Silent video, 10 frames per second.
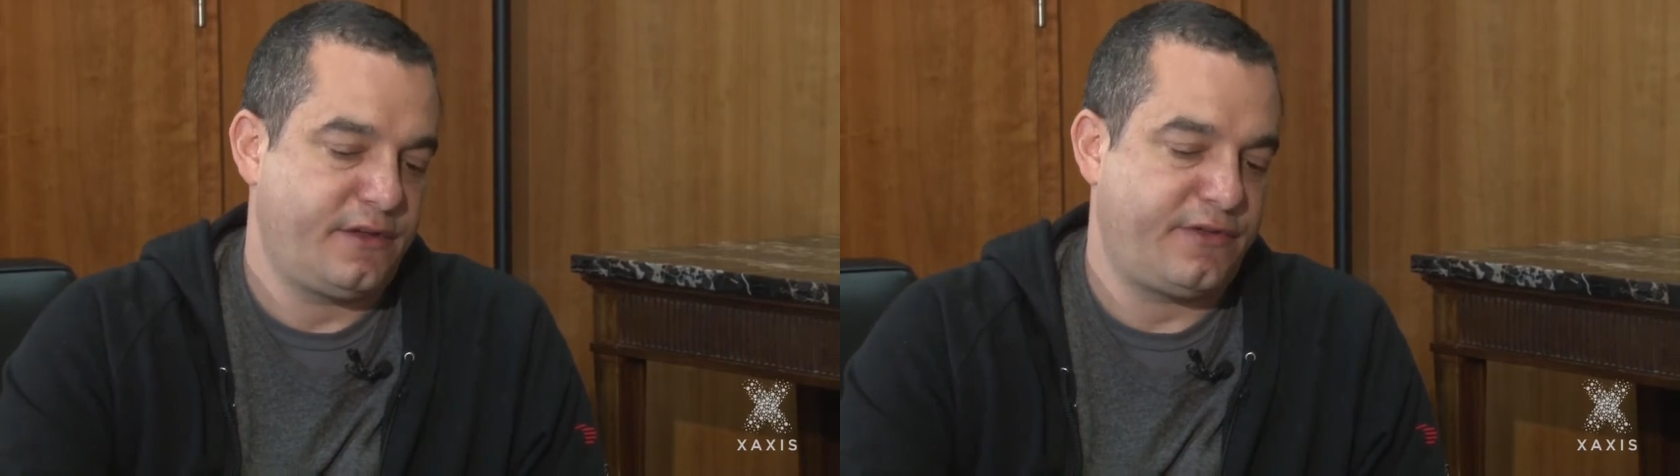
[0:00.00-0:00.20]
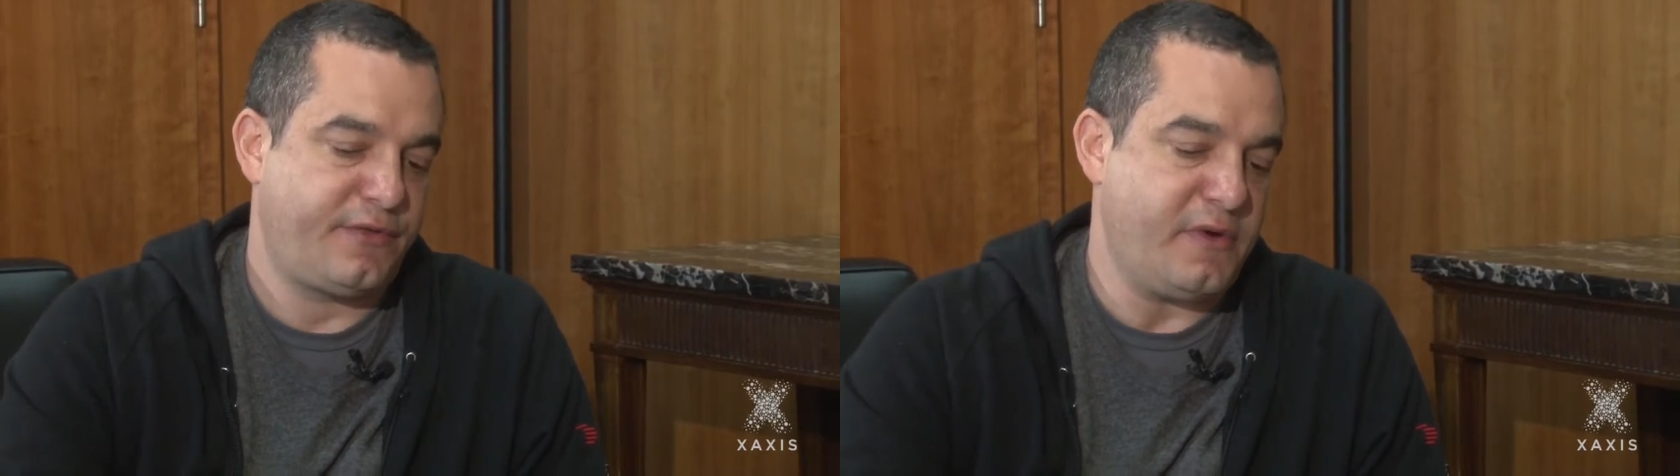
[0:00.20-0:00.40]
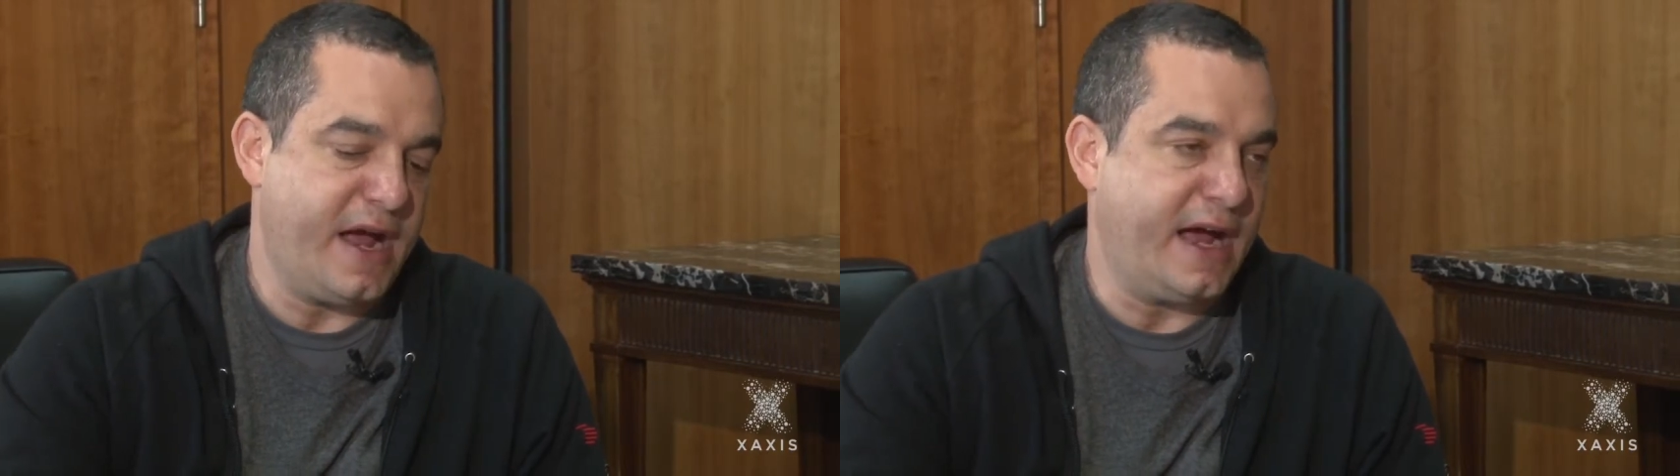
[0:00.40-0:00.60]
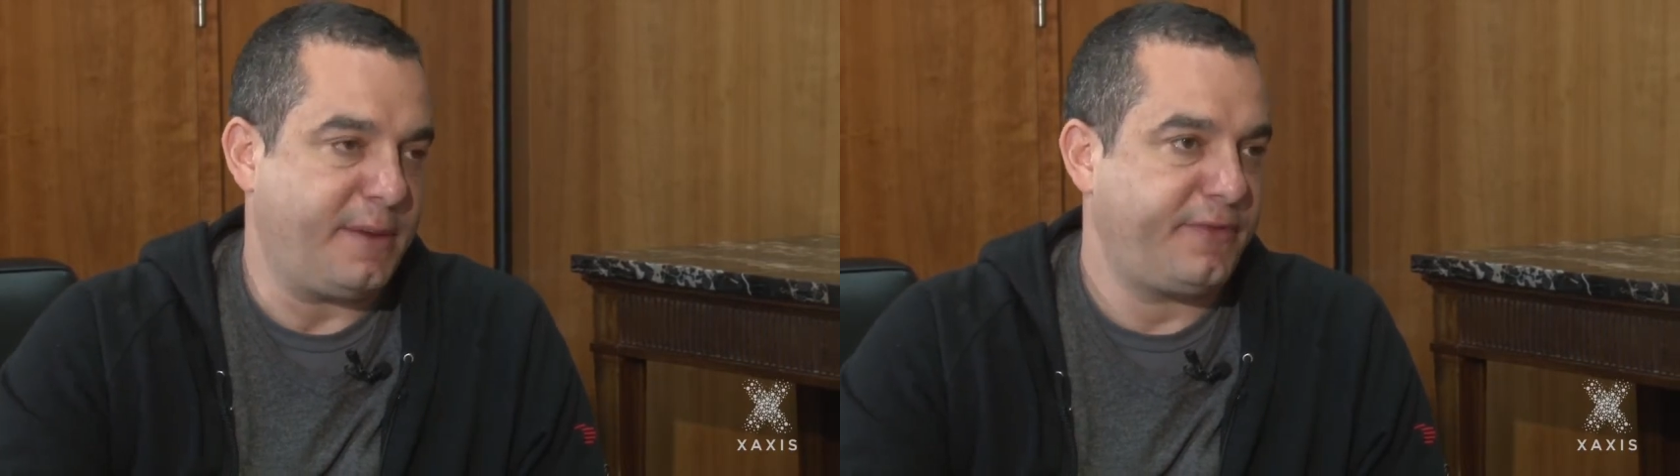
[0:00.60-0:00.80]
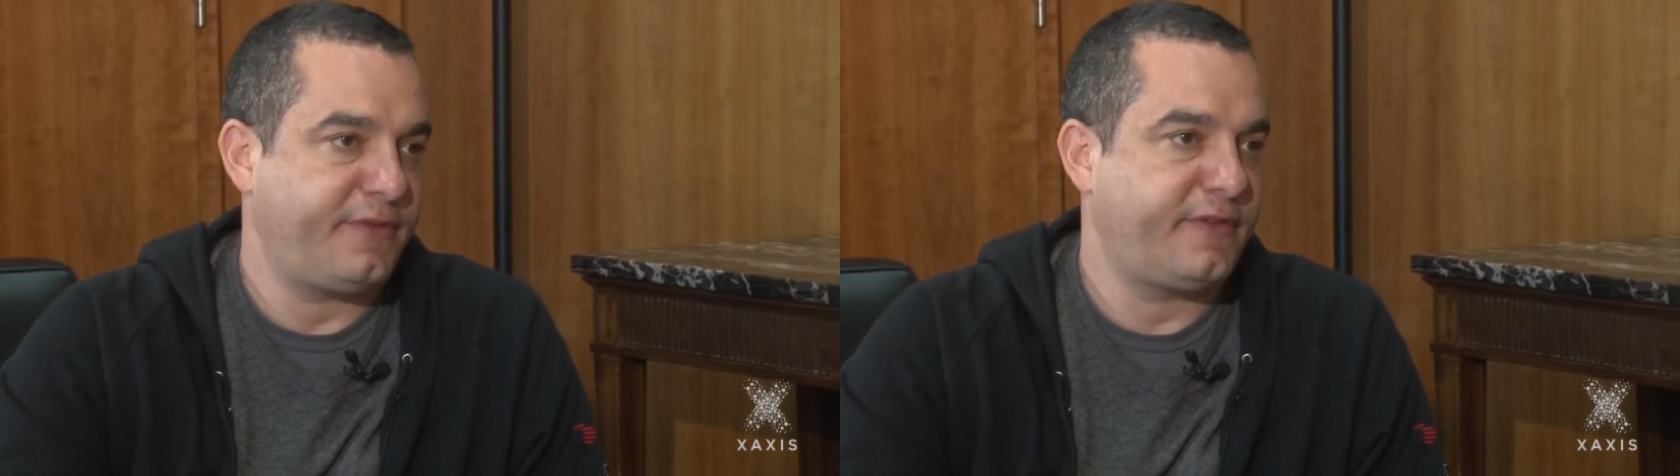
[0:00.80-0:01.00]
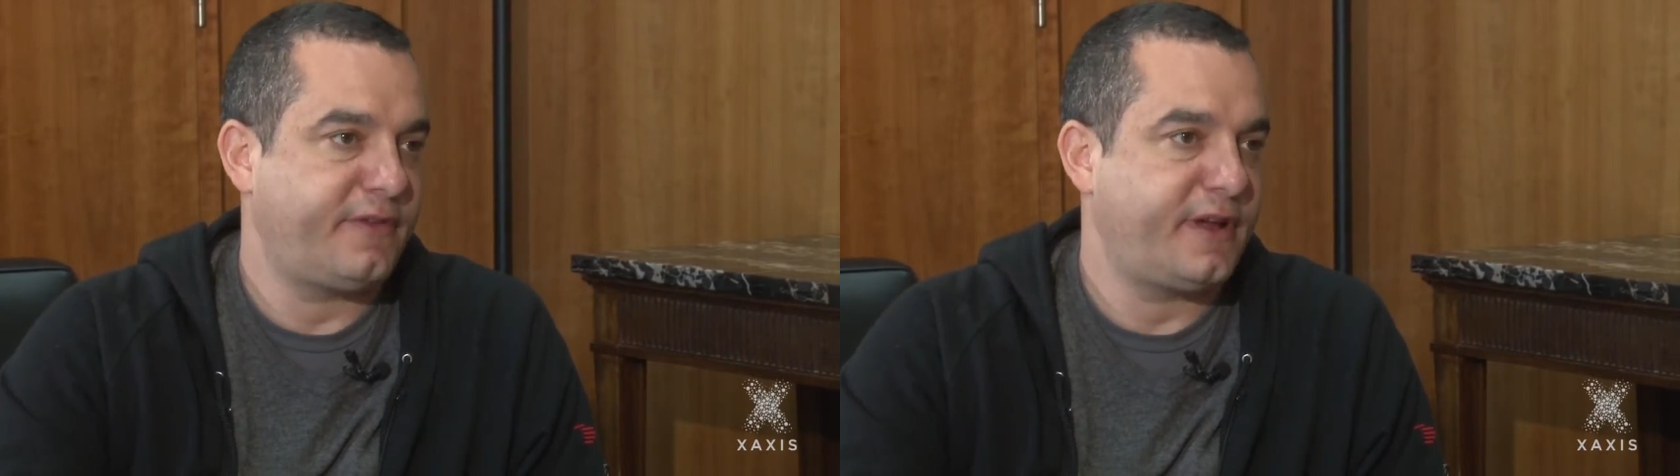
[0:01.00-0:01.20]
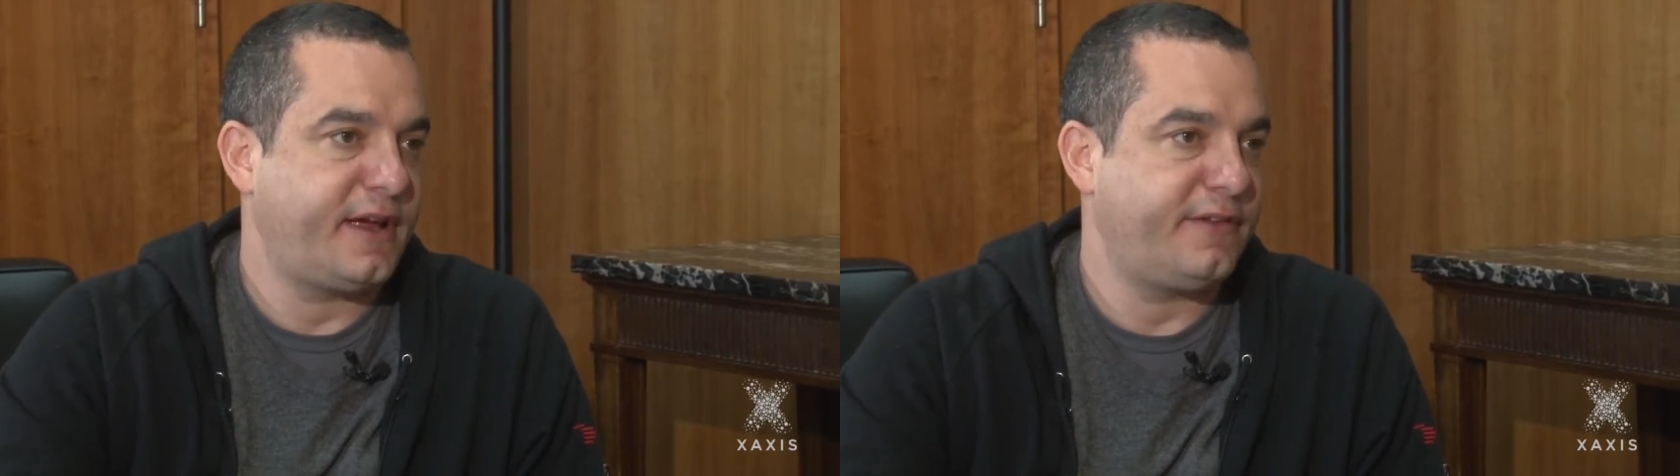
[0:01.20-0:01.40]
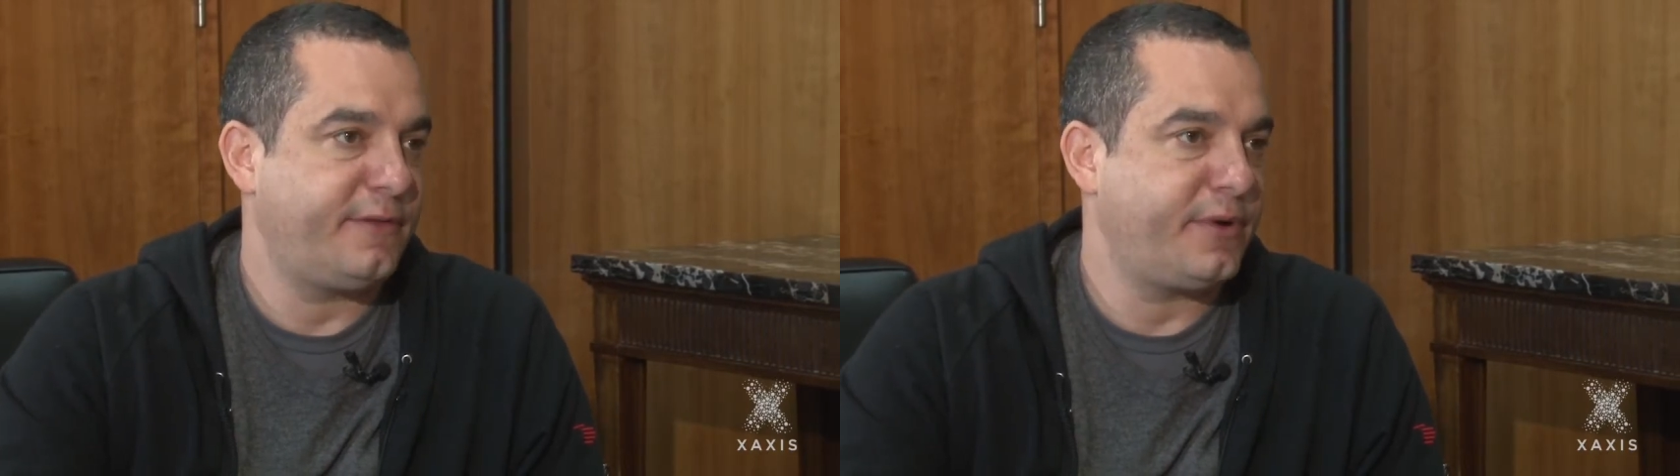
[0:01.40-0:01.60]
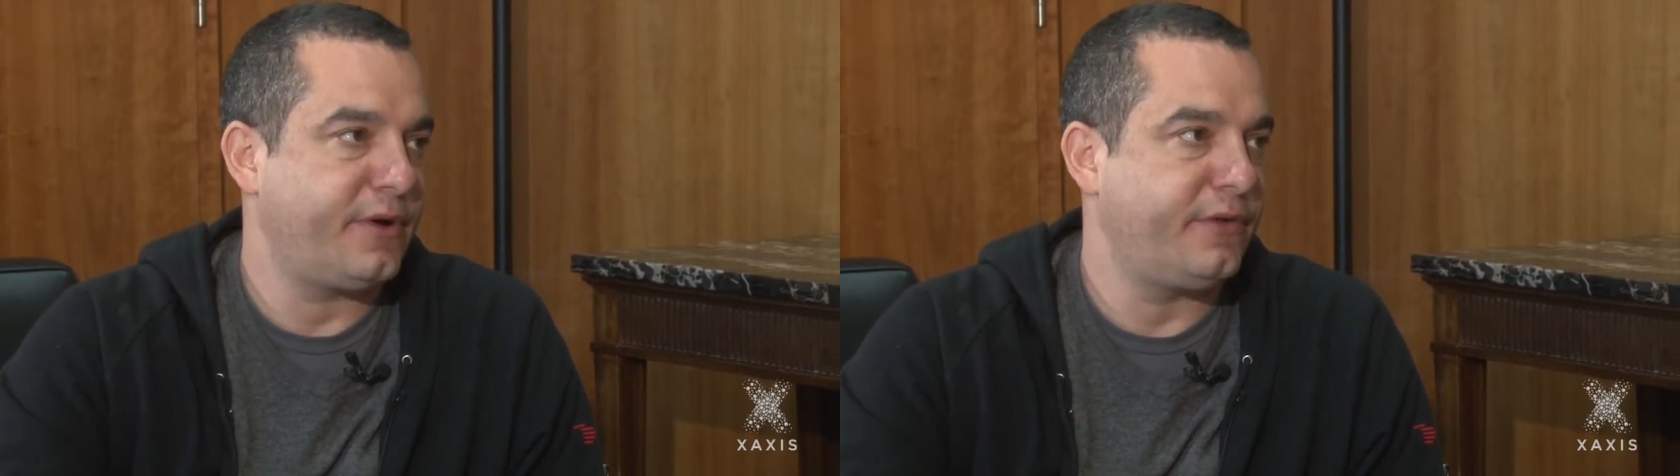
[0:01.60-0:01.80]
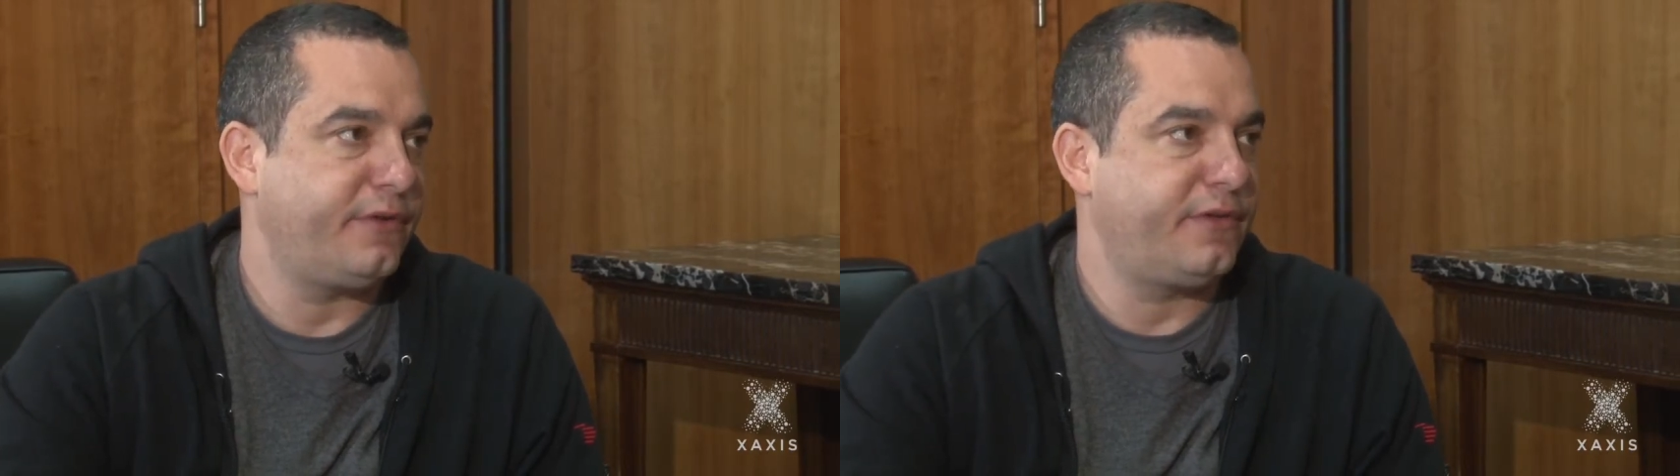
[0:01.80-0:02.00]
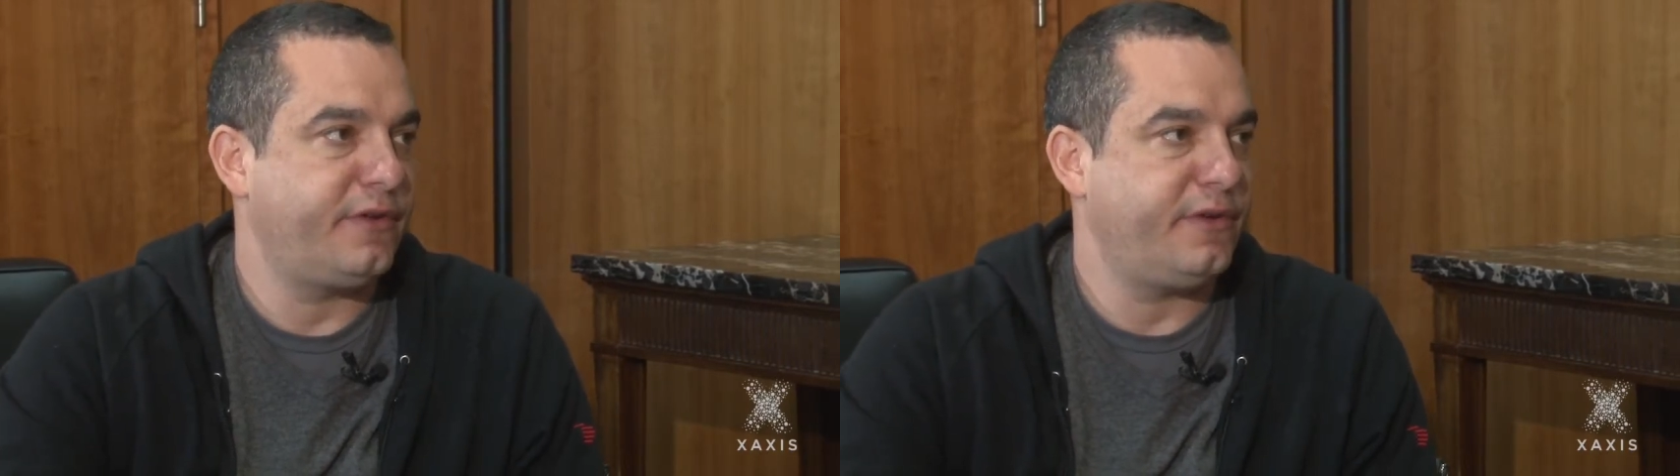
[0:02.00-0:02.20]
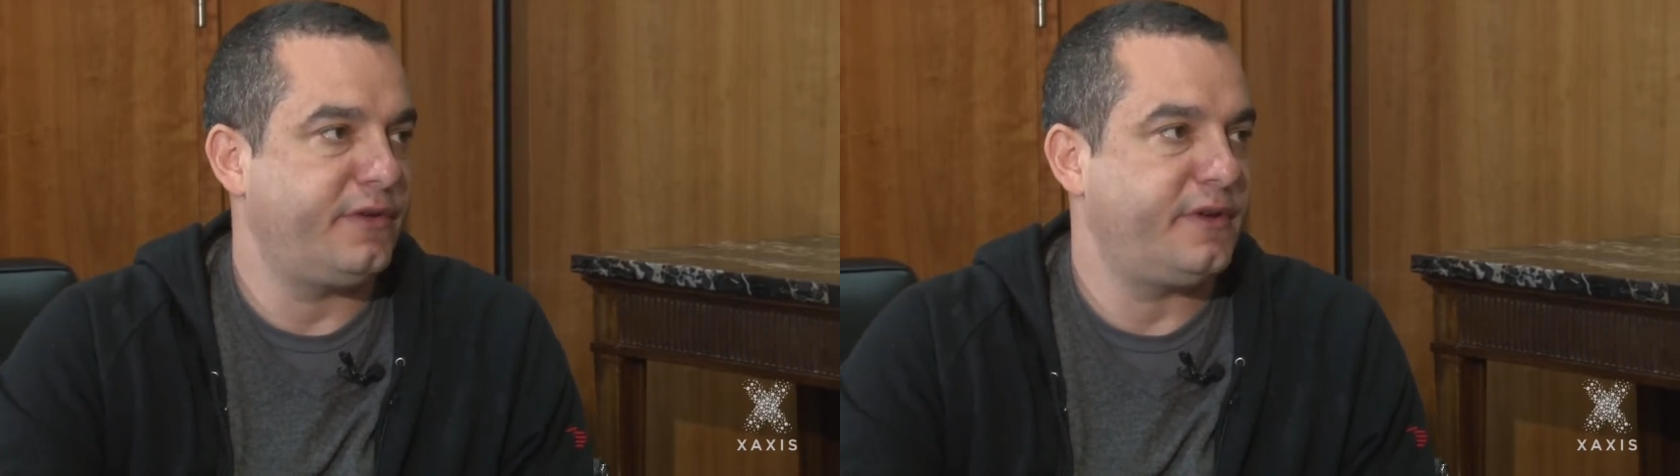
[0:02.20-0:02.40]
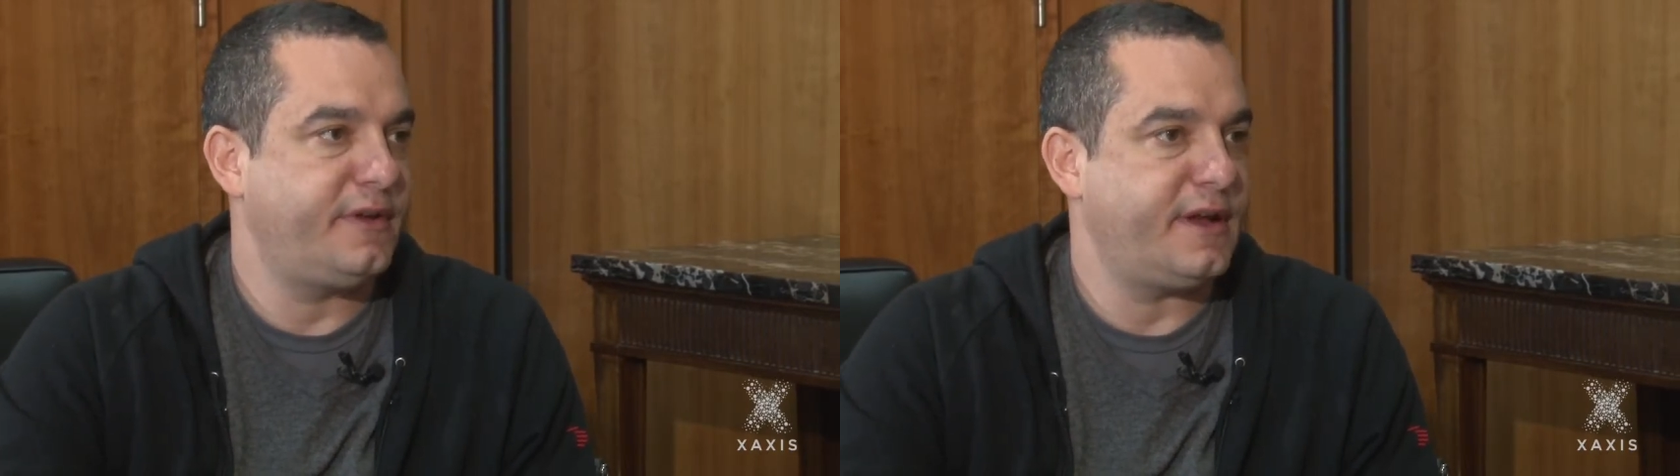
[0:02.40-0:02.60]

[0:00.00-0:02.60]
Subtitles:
through apps as opposed to